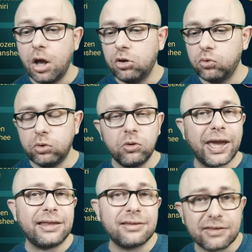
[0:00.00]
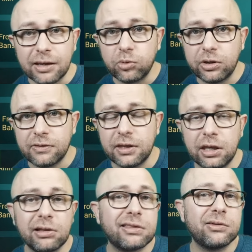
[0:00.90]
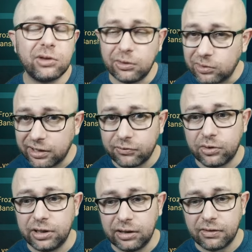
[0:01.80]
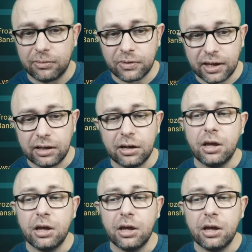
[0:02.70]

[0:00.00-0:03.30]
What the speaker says: You can disable his heals. He will never need them there.